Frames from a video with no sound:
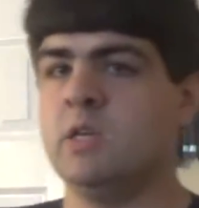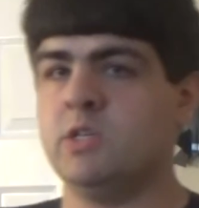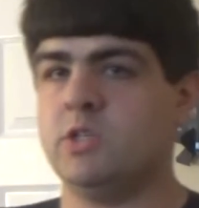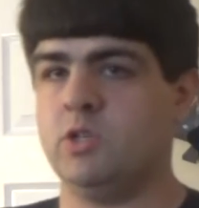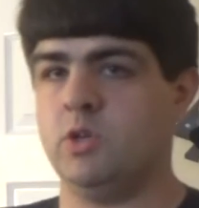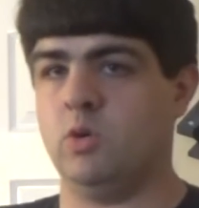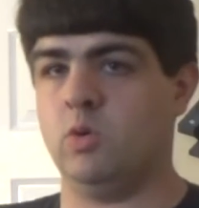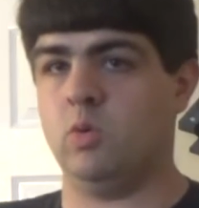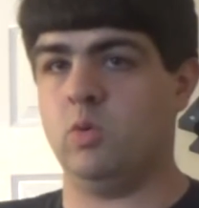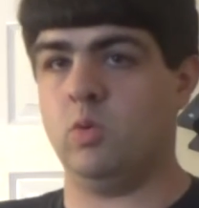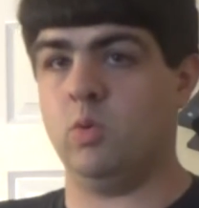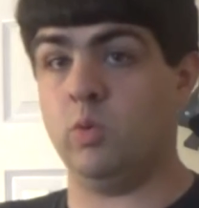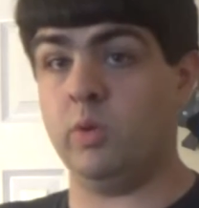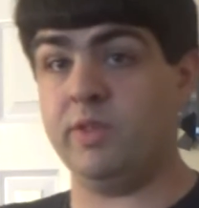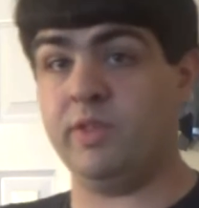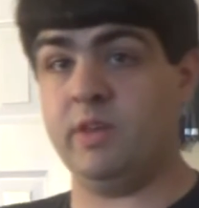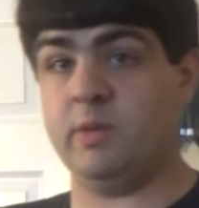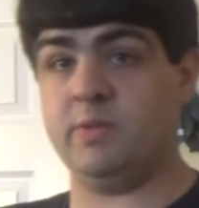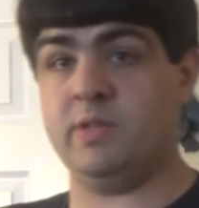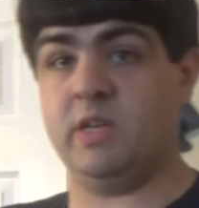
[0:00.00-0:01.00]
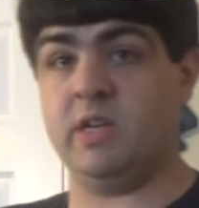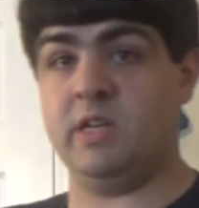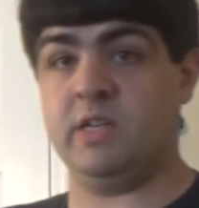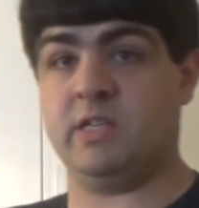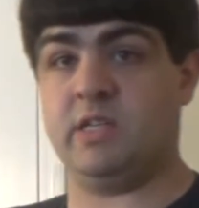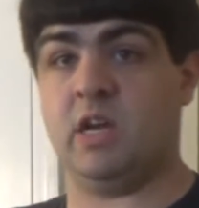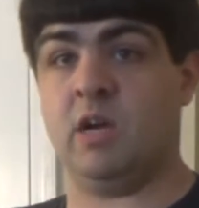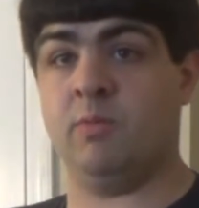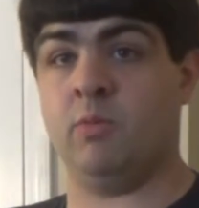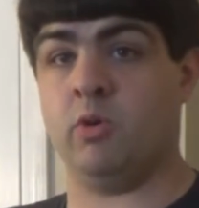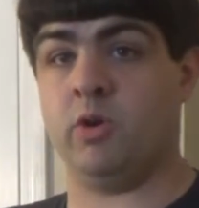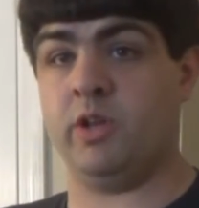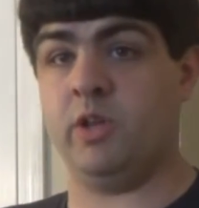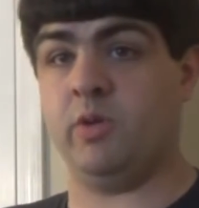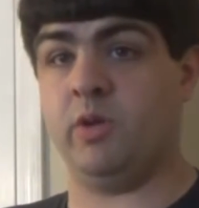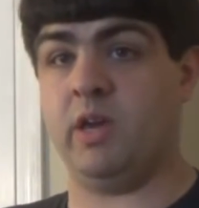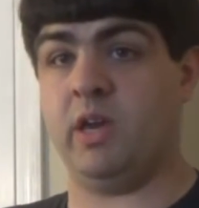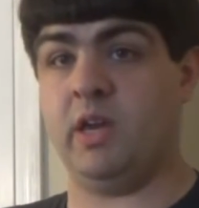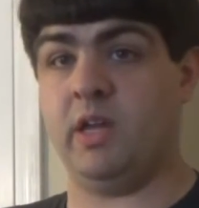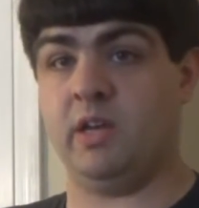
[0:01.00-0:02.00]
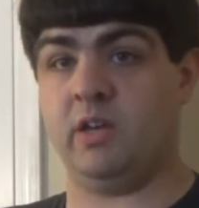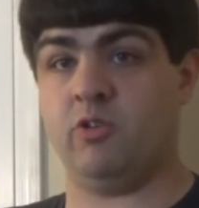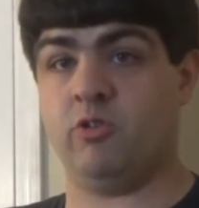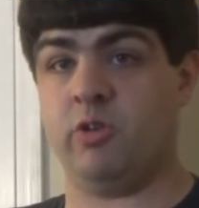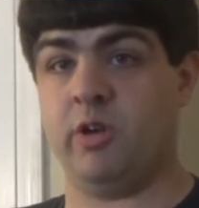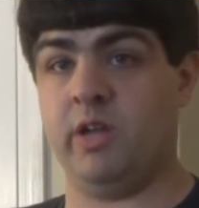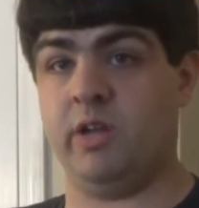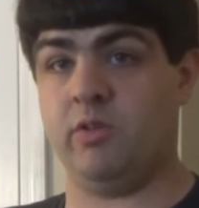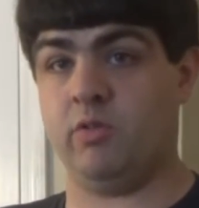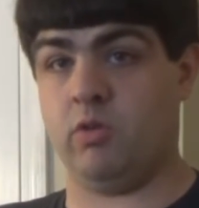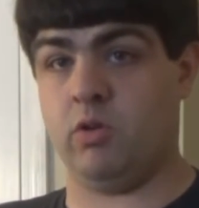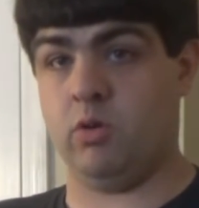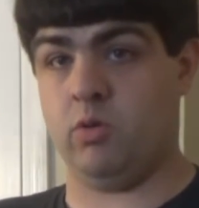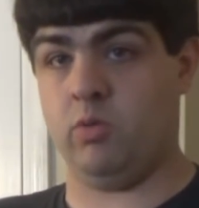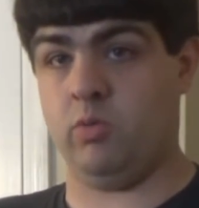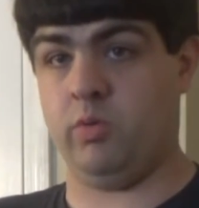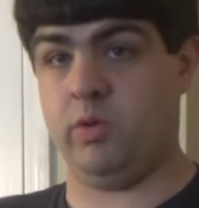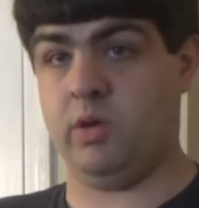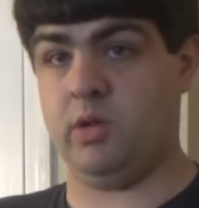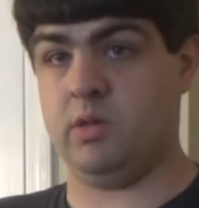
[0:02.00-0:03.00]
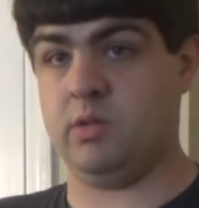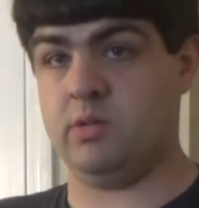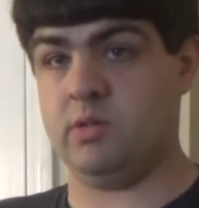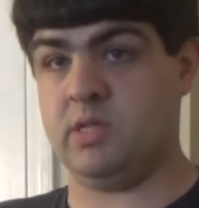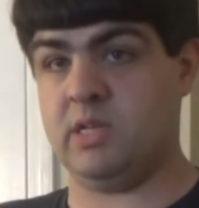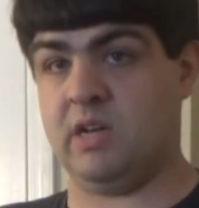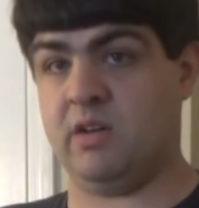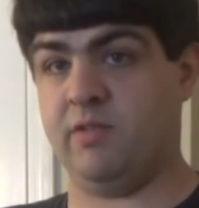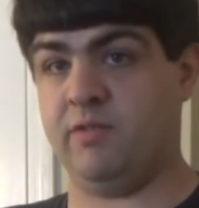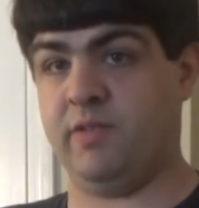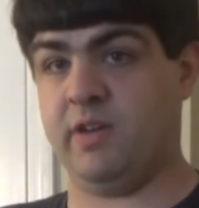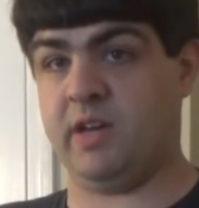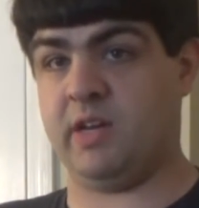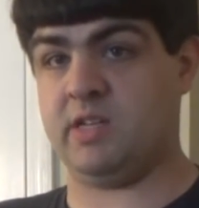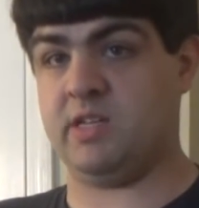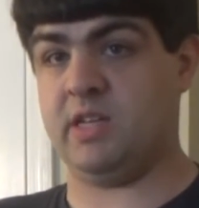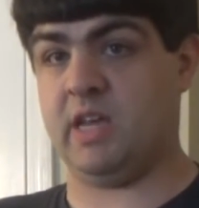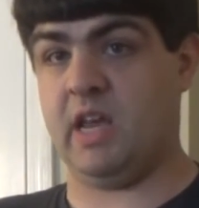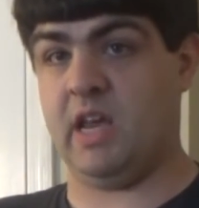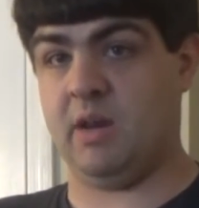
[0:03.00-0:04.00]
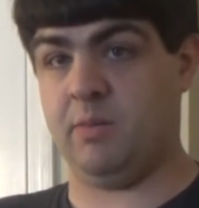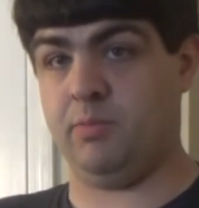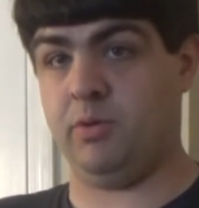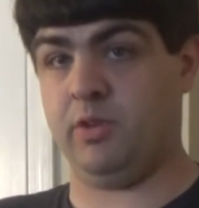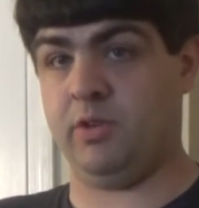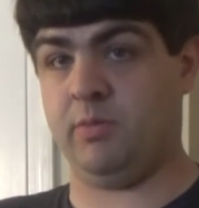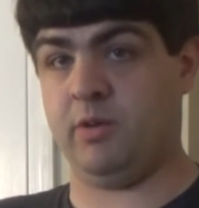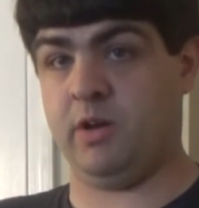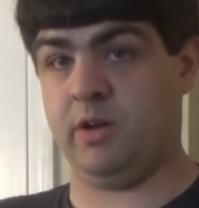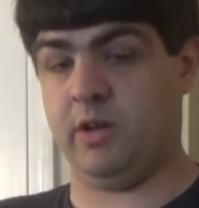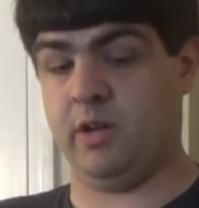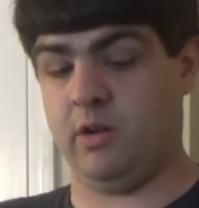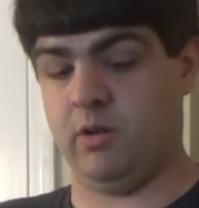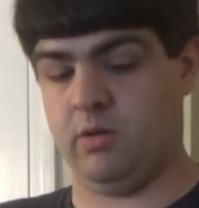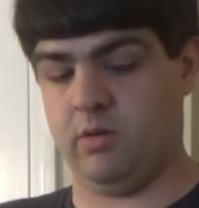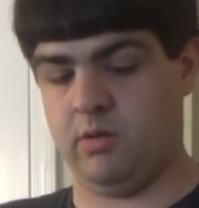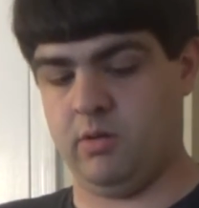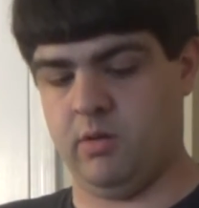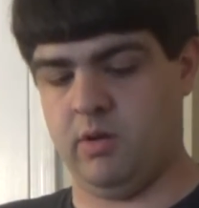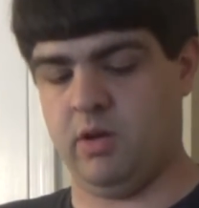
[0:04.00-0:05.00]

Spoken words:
So with the Obsidian soundboard, you can create your own sound effects and put them on here.